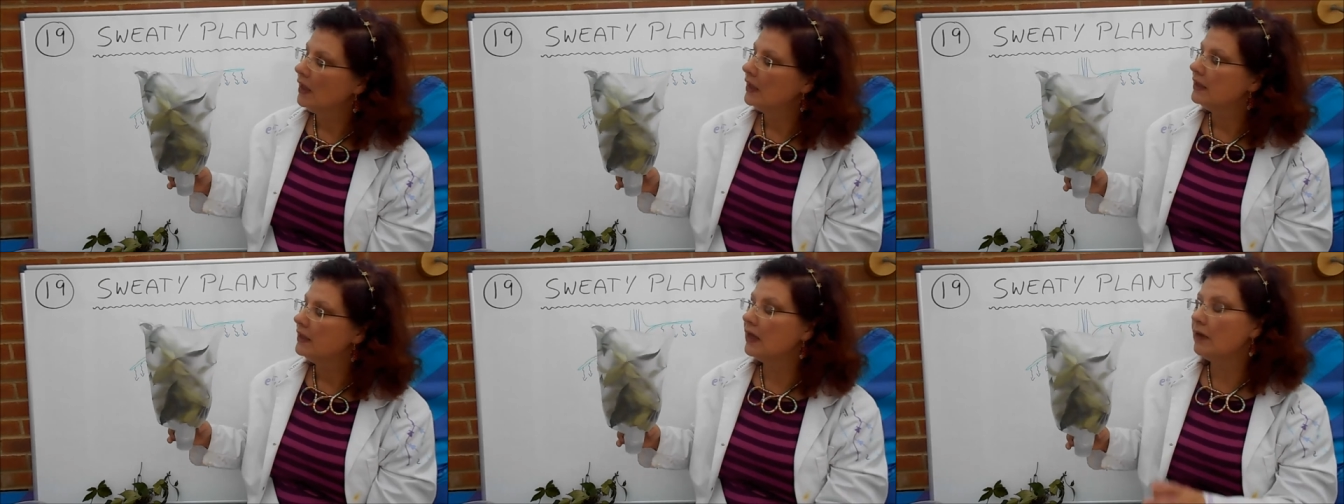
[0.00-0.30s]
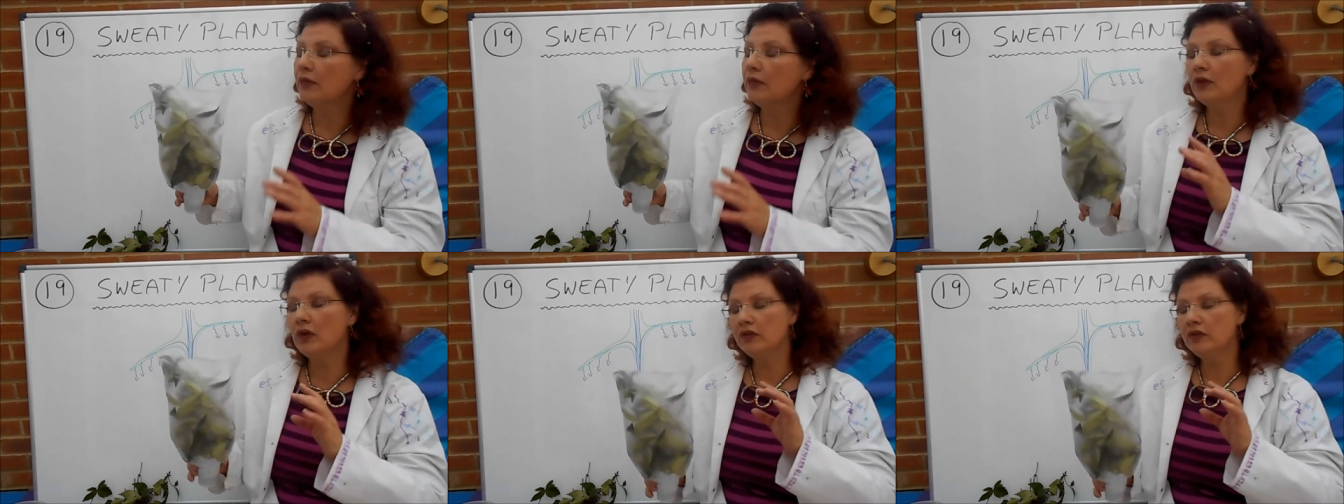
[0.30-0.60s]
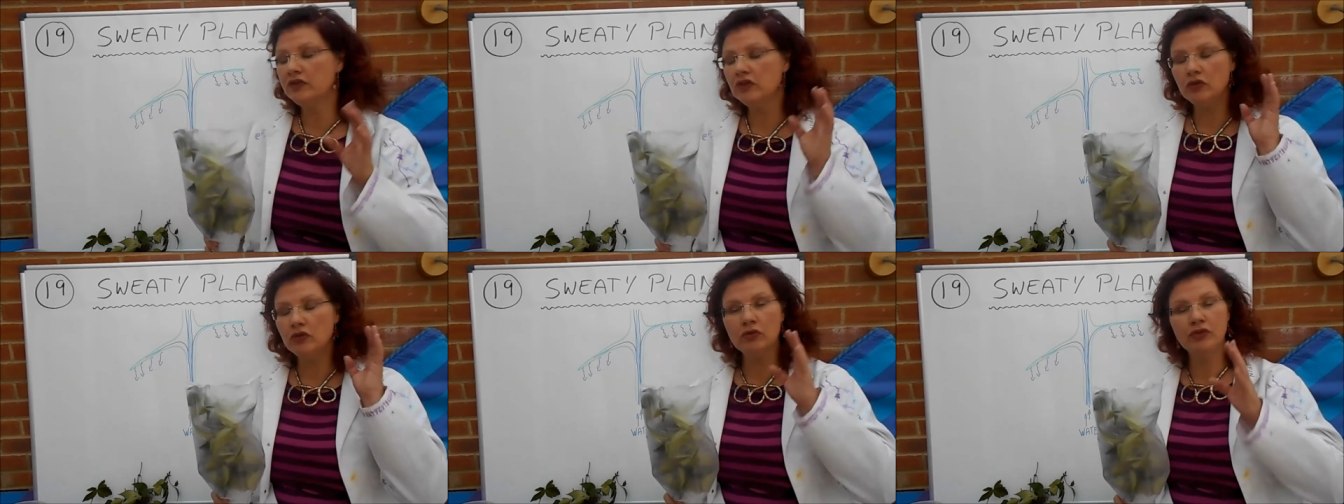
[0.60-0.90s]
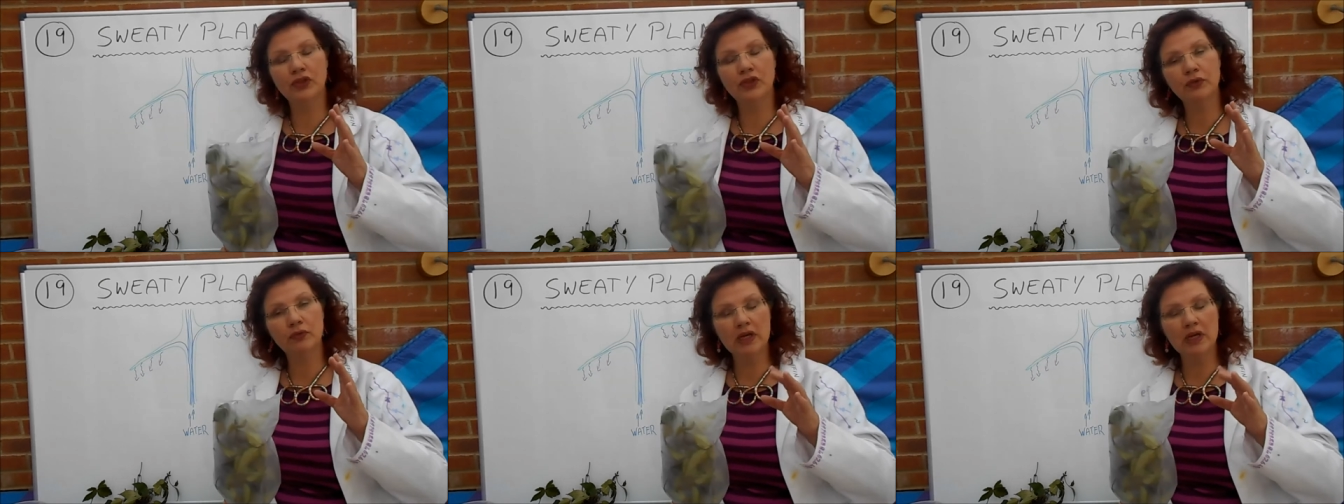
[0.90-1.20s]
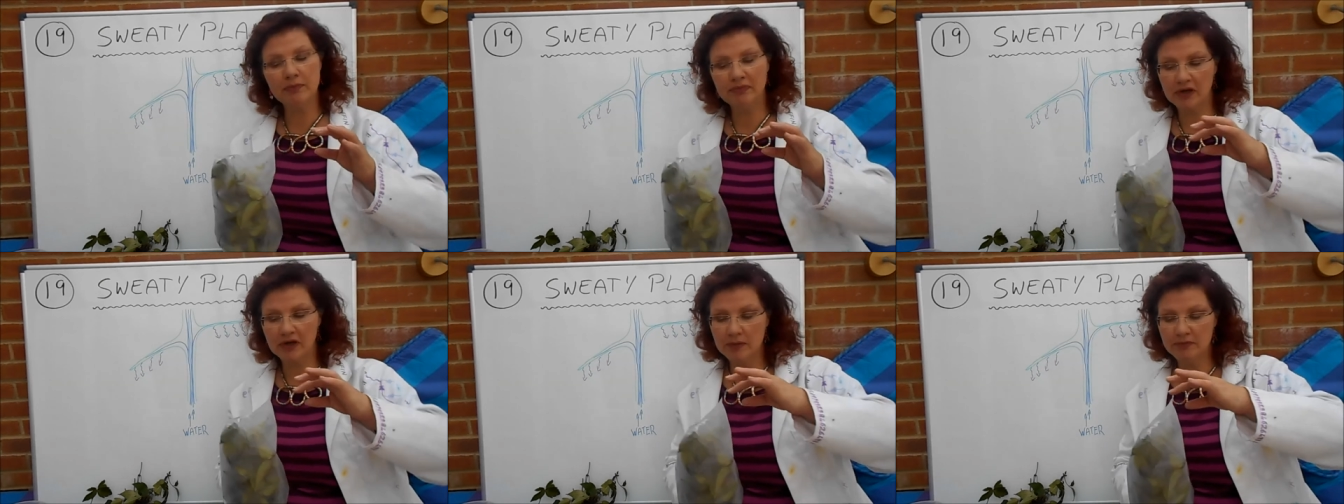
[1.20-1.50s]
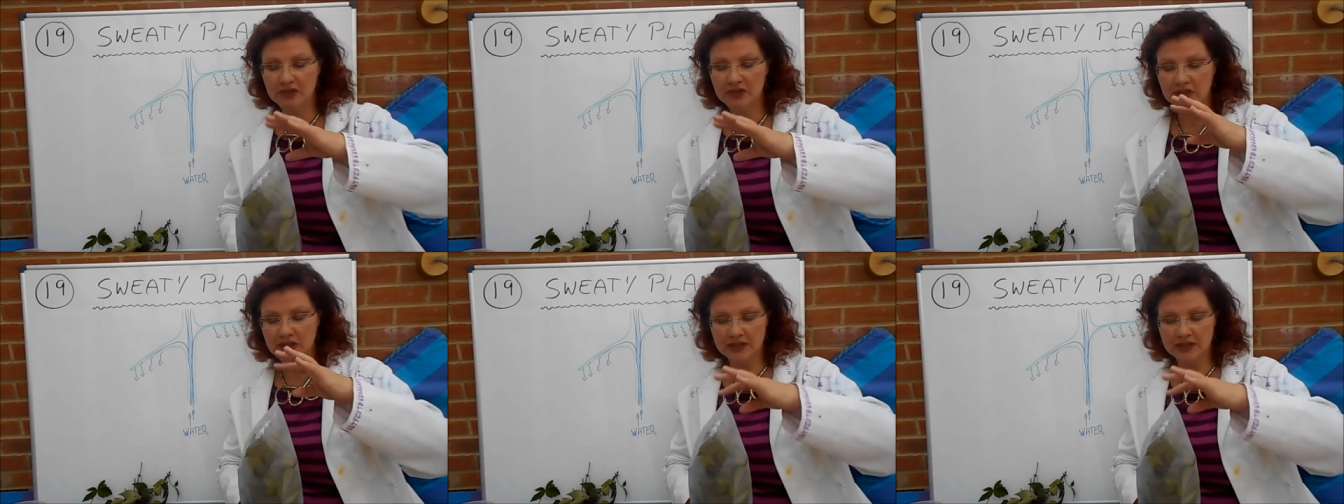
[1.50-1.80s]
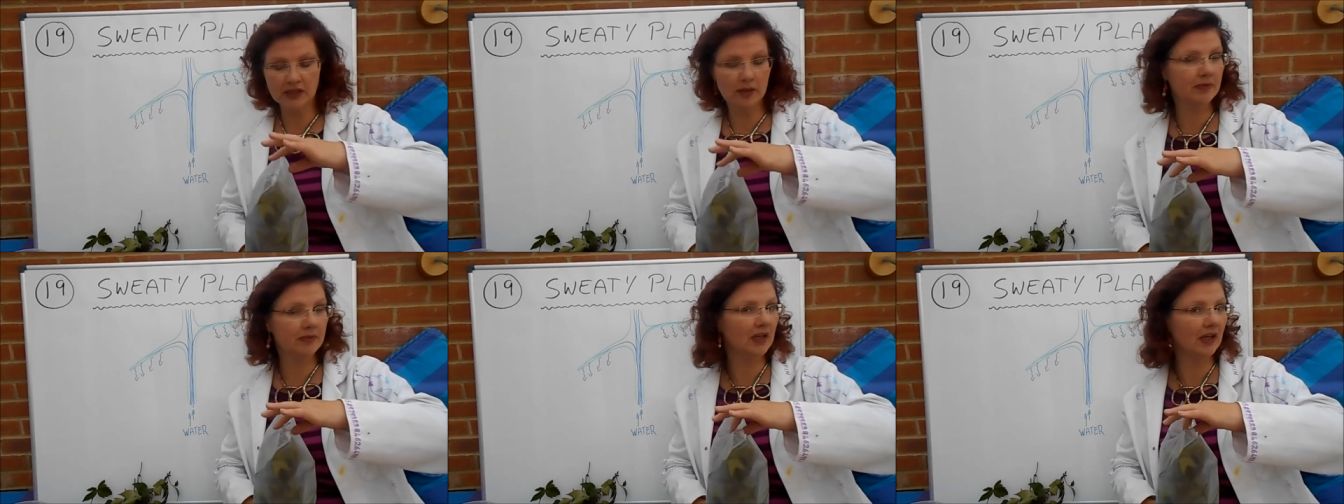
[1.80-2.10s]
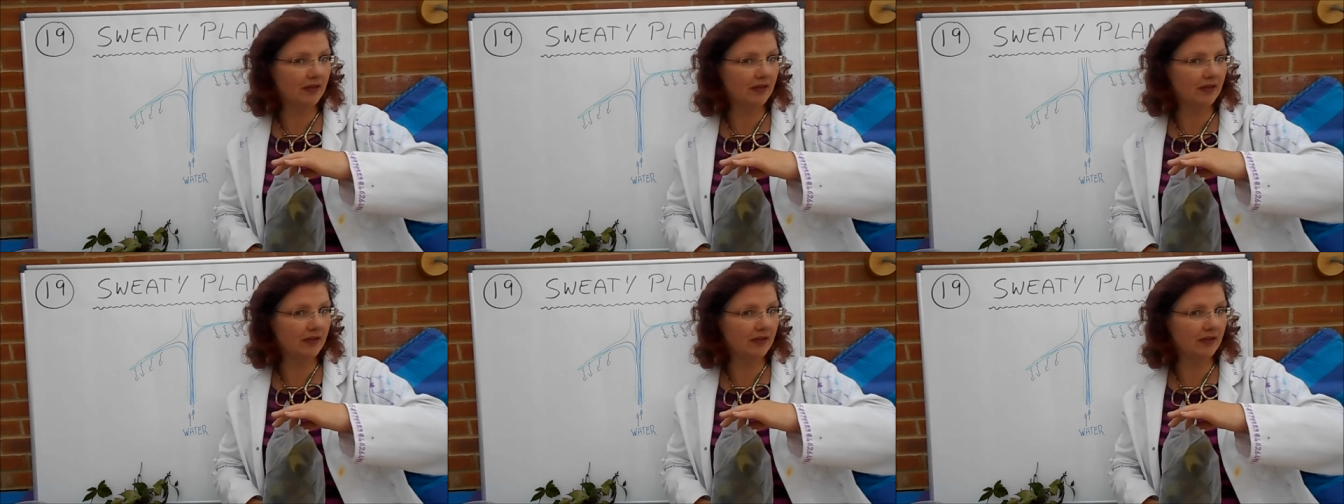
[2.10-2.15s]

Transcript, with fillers: Now those are your three primary setups.